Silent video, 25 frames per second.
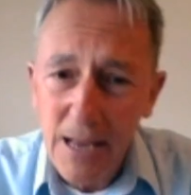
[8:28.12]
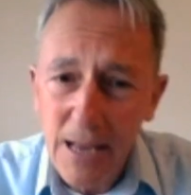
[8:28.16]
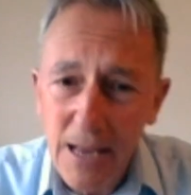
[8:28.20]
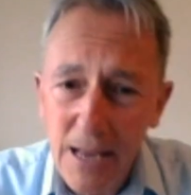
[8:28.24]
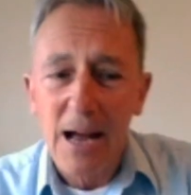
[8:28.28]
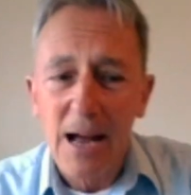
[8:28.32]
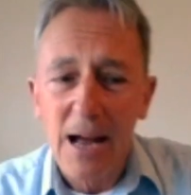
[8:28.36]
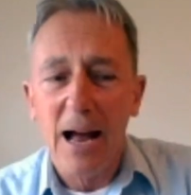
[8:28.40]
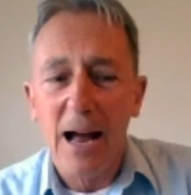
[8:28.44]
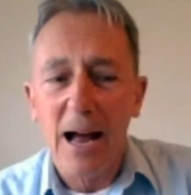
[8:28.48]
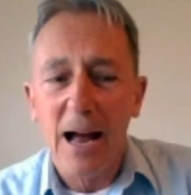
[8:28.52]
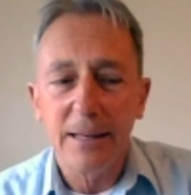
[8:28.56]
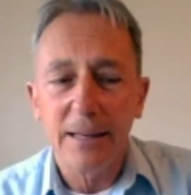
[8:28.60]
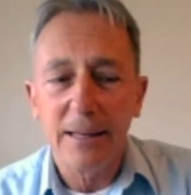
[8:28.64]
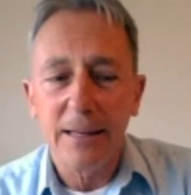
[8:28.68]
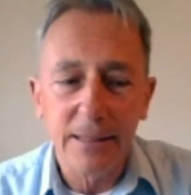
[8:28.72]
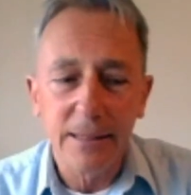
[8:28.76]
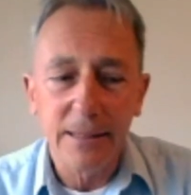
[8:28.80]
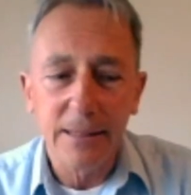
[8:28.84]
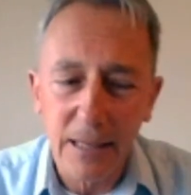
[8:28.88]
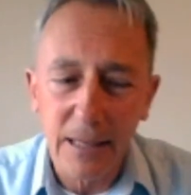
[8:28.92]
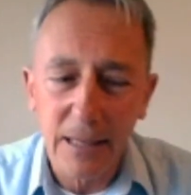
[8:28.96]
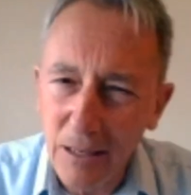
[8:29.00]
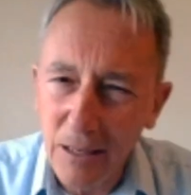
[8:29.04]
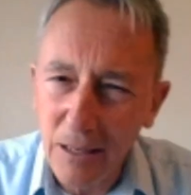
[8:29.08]
And
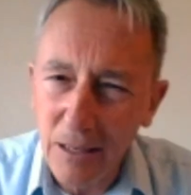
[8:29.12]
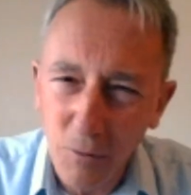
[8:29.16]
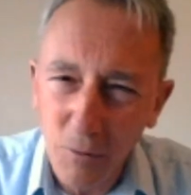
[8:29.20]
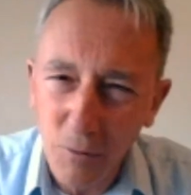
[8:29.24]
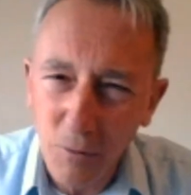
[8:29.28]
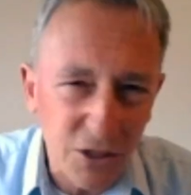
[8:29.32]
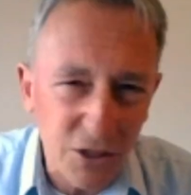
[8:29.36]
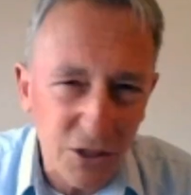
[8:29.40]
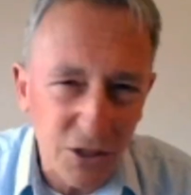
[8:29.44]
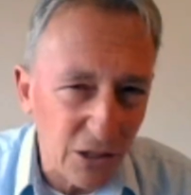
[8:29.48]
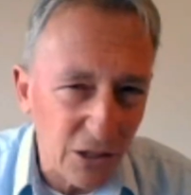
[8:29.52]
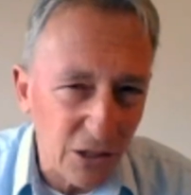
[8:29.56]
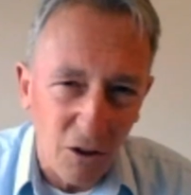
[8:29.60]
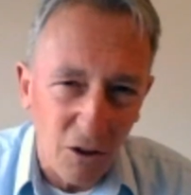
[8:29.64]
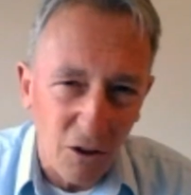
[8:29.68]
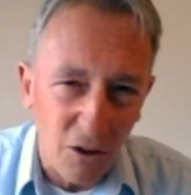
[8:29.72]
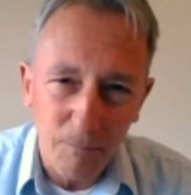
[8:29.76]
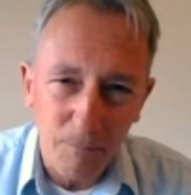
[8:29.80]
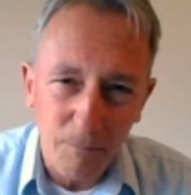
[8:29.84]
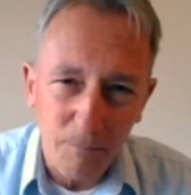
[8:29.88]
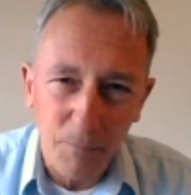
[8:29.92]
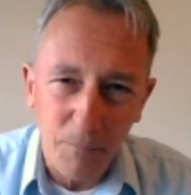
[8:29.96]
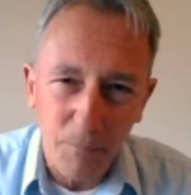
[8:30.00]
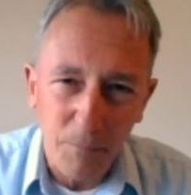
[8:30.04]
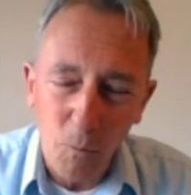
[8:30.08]
it wasn't a
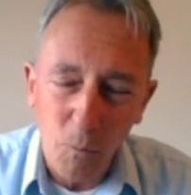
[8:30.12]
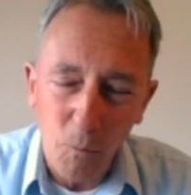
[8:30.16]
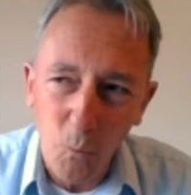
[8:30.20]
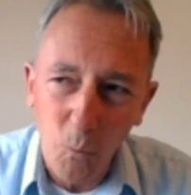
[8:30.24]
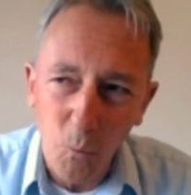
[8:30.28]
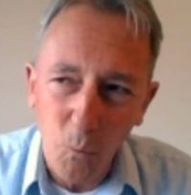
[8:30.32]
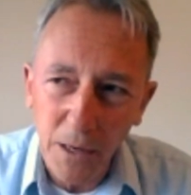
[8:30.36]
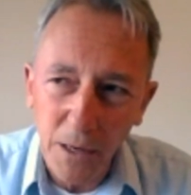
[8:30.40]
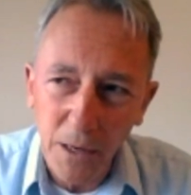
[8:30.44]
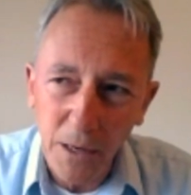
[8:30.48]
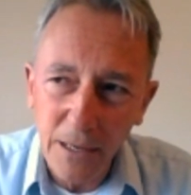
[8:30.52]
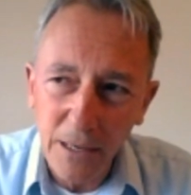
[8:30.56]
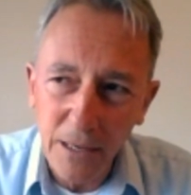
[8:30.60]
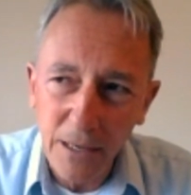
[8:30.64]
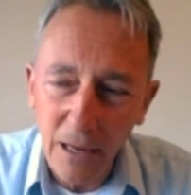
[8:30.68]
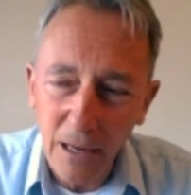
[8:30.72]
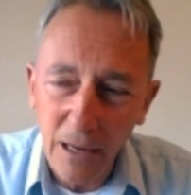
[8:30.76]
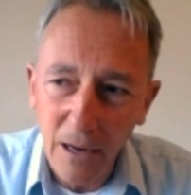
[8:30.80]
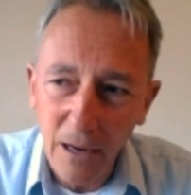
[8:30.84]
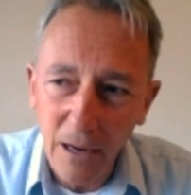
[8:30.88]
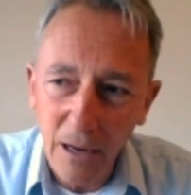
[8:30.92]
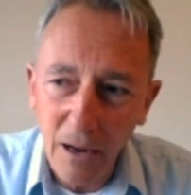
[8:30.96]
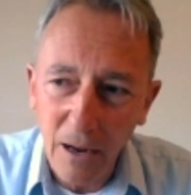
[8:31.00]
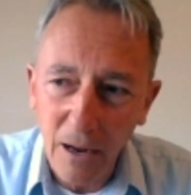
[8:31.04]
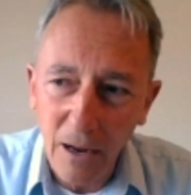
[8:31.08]
lot, but when
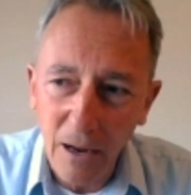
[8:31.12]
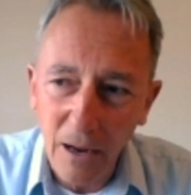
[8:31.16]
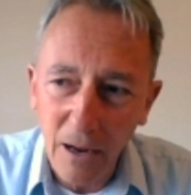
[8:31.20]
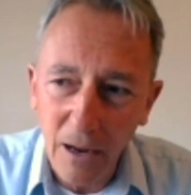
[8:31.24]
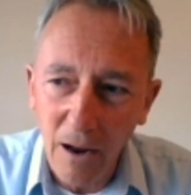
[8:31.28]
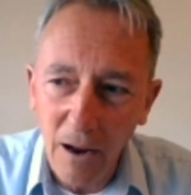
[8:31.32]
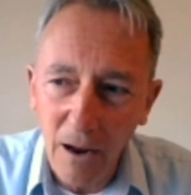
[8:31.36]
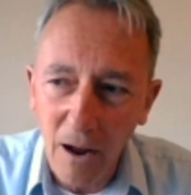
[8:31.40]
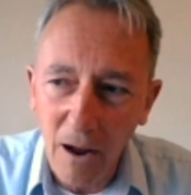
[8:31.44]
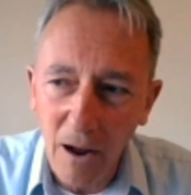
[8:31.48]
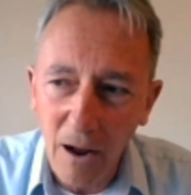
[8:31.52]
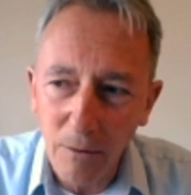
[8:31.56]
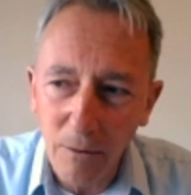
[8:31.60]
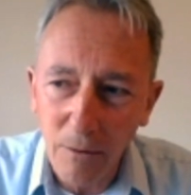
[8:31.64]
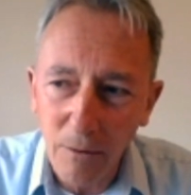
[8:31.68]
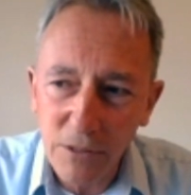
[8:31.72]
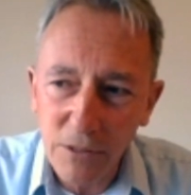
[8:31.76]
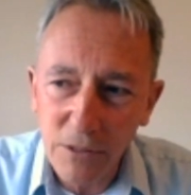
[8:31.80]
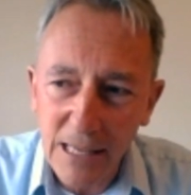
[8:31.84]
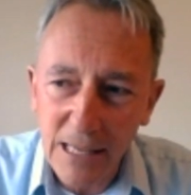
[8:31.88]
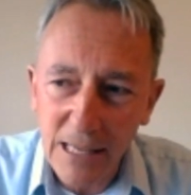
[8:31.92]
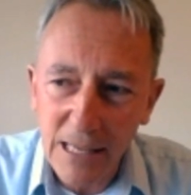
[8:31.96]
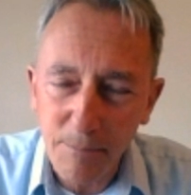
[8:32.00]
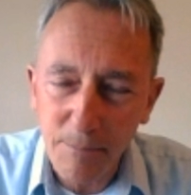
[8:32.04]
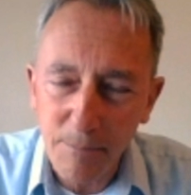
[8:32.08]
I
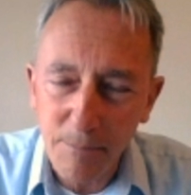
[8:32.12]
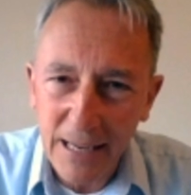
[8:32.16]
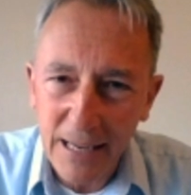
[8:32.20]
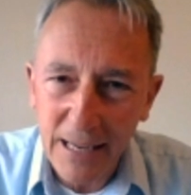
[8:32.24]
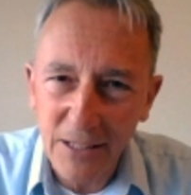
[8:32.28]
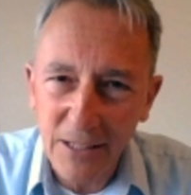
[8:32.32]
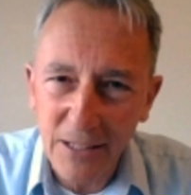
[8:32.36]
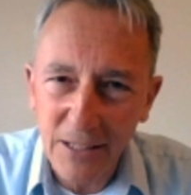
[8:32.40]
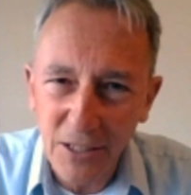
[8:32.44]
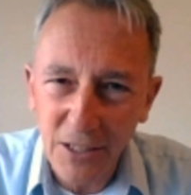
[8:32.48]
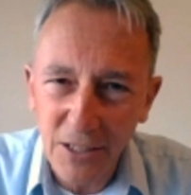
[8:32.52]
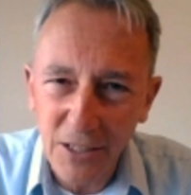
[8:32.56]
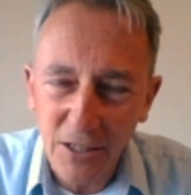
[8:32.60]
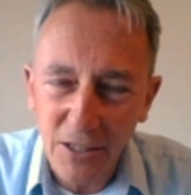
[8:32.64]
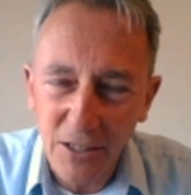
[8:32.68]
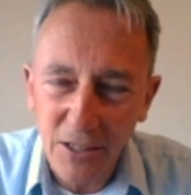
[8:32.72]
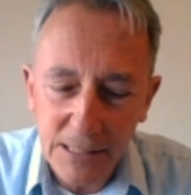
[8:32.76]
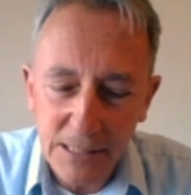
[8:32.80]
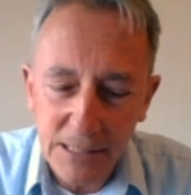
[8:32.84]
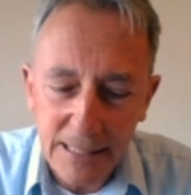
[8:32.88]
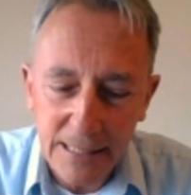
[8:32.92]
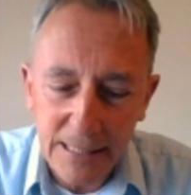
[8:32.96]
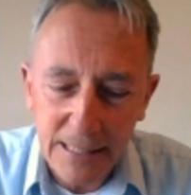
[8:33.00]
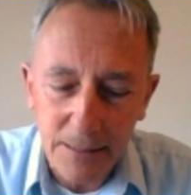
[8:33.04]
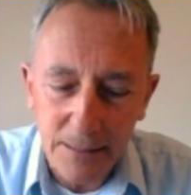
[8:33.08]
was then back in the
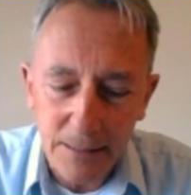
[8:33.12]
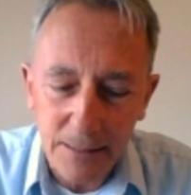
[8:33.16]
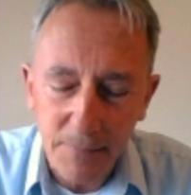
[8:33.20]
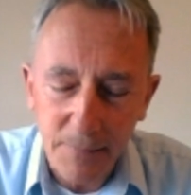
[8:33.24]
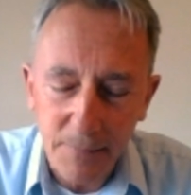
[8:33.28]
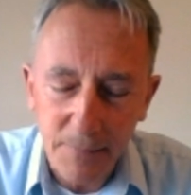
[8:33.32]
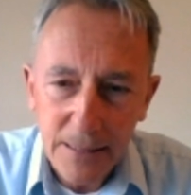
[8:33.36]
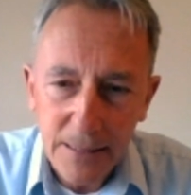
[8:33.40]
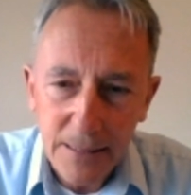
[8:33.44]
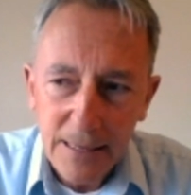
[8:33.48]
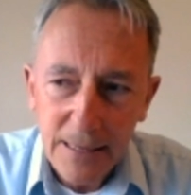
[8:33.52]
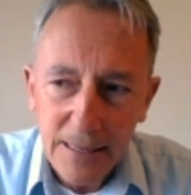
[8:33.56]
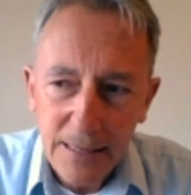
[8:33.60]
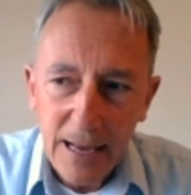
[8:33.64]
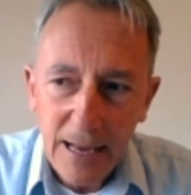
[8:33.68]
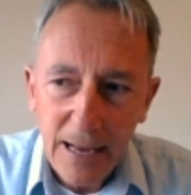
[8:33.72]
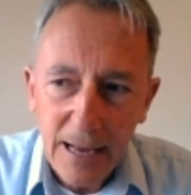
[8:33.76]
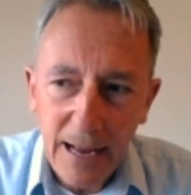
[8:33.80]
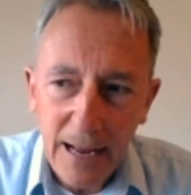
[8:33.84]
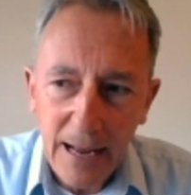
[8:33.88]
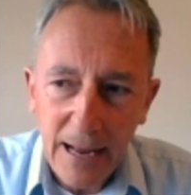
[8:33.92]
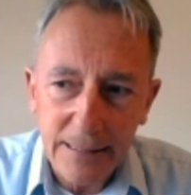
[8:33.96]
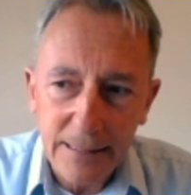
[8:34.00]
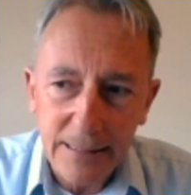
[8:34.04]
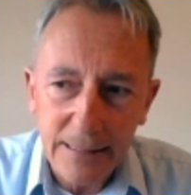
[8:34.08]
United Kingdom
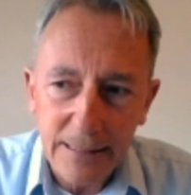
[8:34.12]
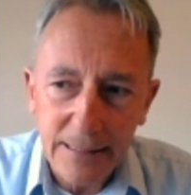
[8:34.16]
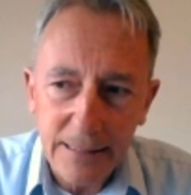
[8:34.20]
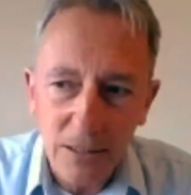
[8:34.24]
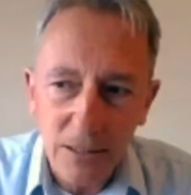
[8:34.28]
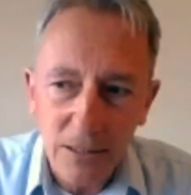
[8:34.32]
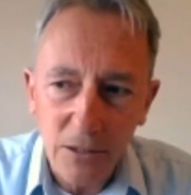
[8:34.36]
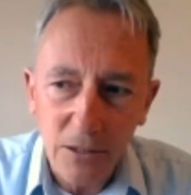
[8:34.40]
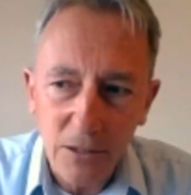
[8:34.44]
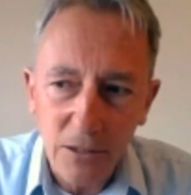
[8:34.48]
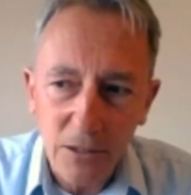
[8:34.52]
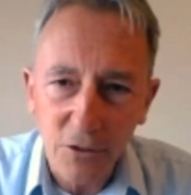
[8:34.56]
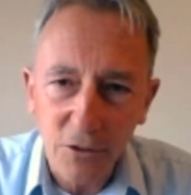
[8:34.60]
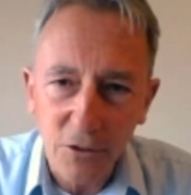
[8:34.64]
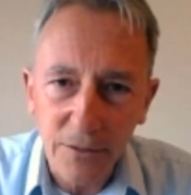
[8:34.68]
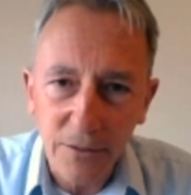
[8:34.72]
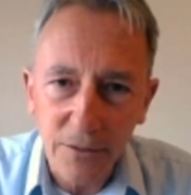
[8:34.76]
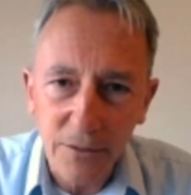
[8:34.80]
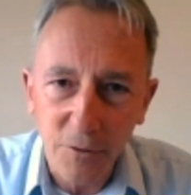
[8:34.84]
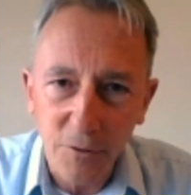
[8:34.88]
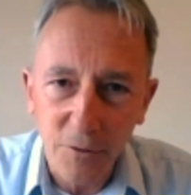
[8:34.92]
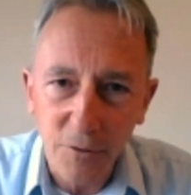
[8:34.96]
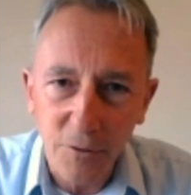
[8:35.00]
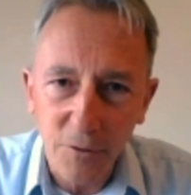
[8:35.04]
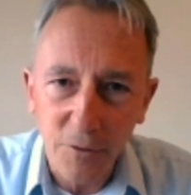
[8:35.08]
and looking
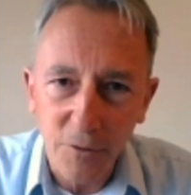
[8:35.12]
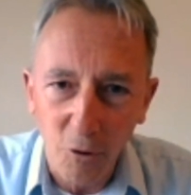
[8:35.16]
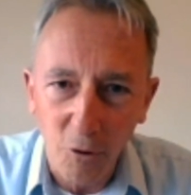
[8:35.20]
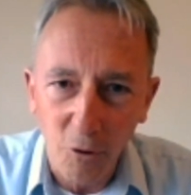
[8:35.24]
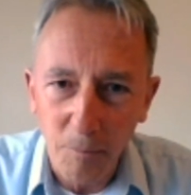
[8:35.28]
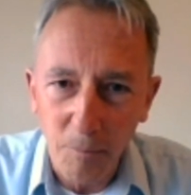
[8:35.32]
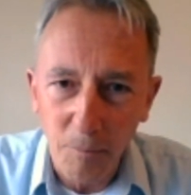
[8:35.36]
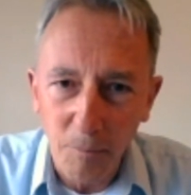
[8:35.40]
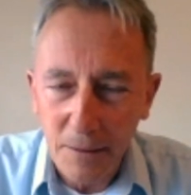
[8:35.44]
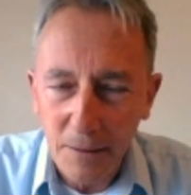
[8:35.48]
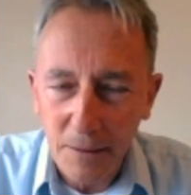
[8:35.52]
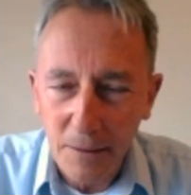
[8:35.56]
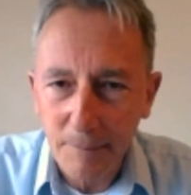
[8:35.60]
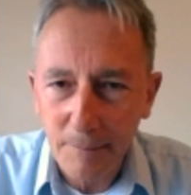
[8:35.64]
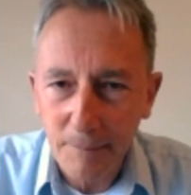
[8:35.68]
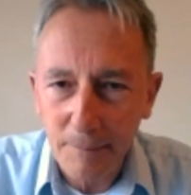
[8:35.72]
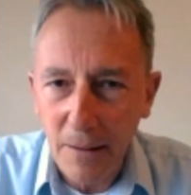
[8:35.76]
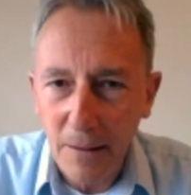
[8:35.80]
for employment,